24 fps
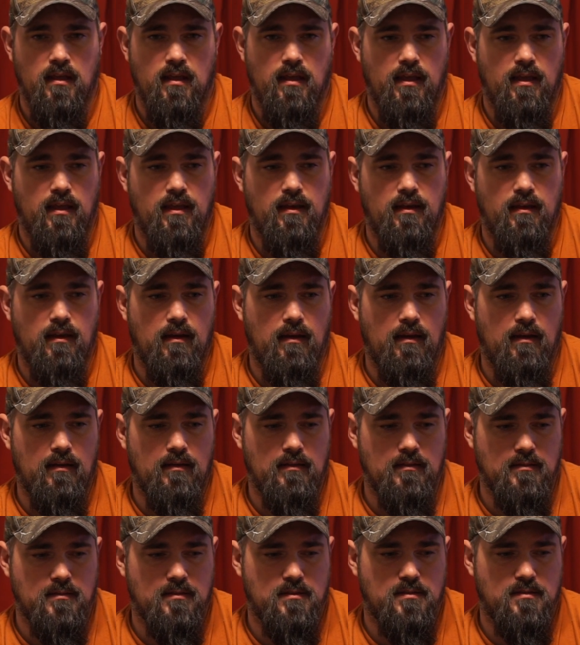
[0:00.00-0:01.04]

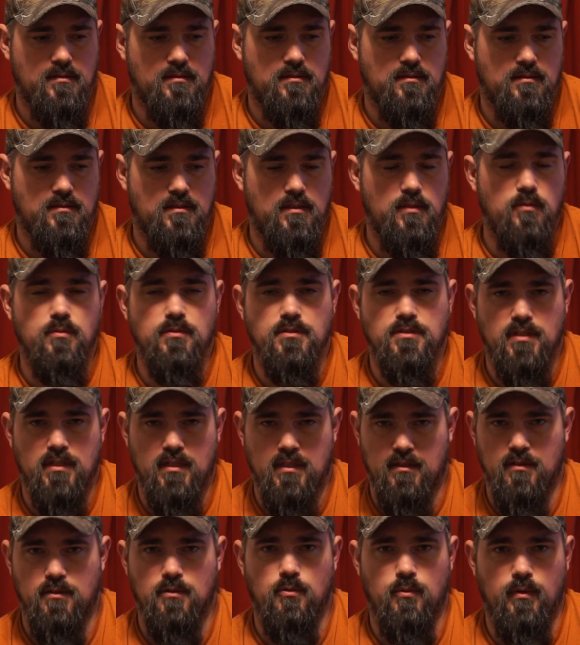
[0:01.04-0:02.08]
and see what she
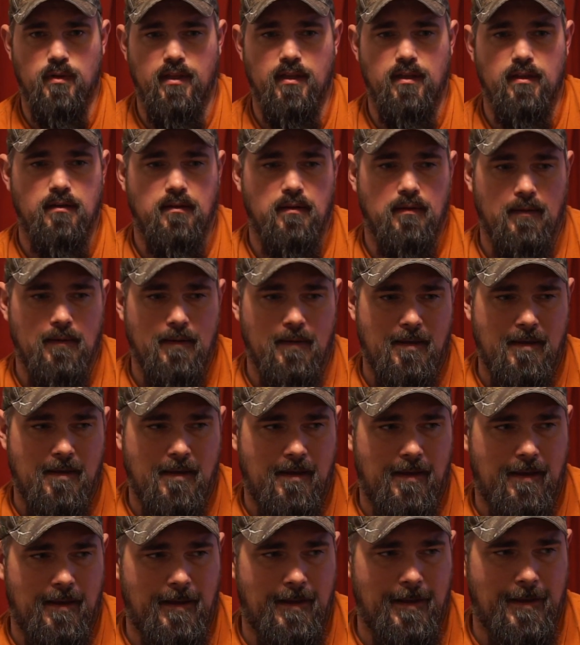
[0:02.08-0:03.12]
can do with it.
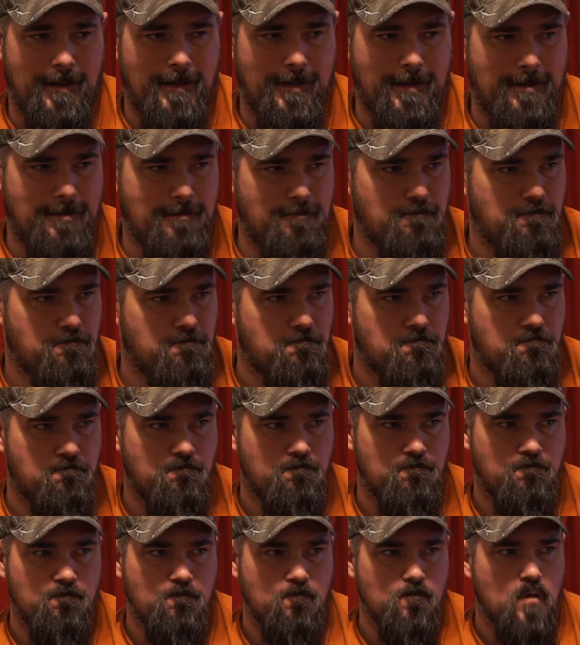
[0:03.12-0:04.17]

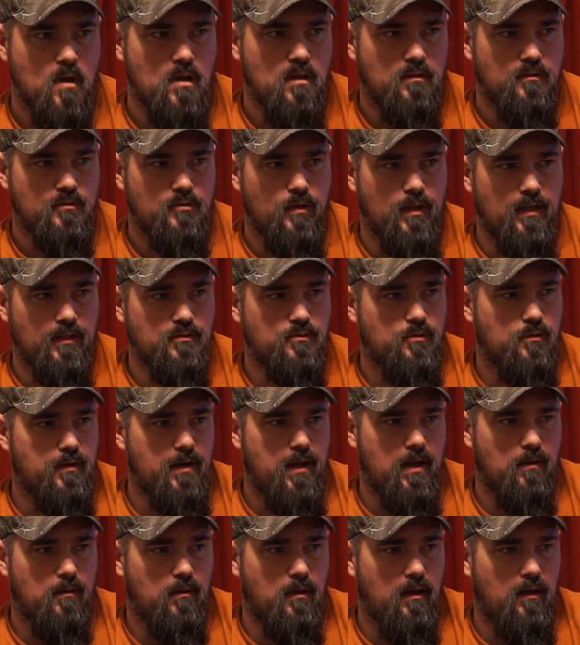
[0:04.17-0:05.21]
So that
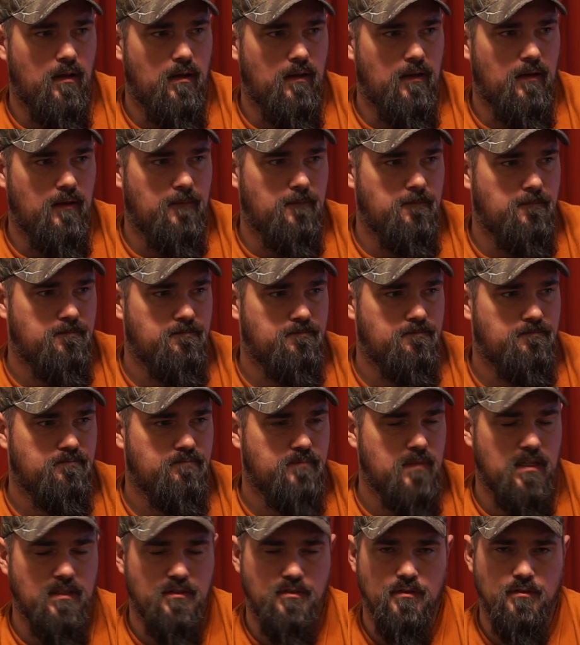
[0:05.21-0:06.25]
turned out
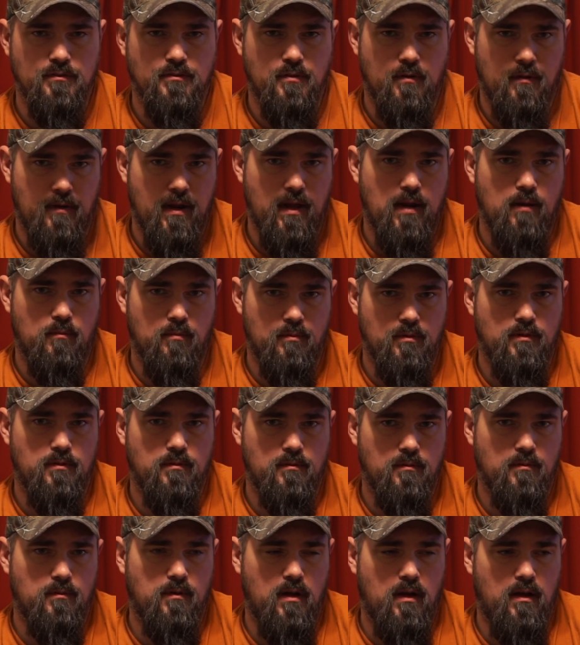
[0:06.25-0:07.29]
that should turn out
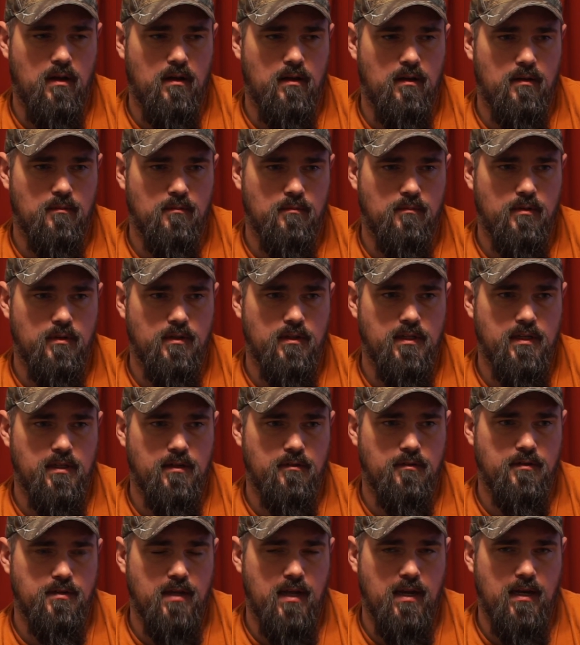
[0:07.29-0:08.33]
really
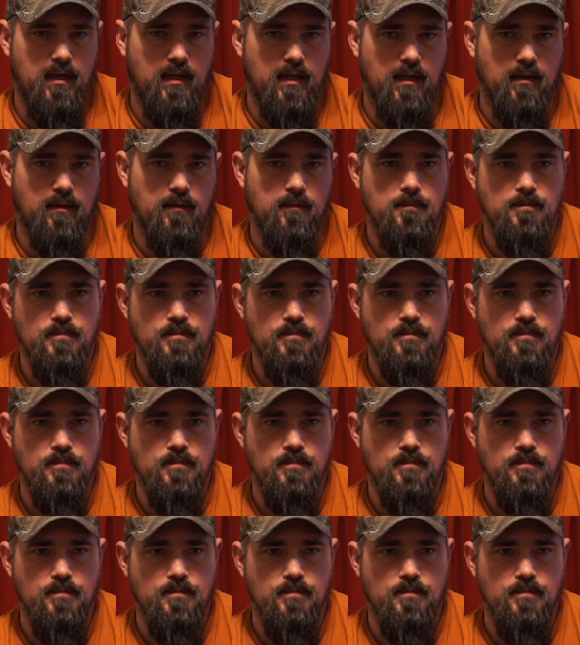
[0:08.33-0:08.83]
entertaining.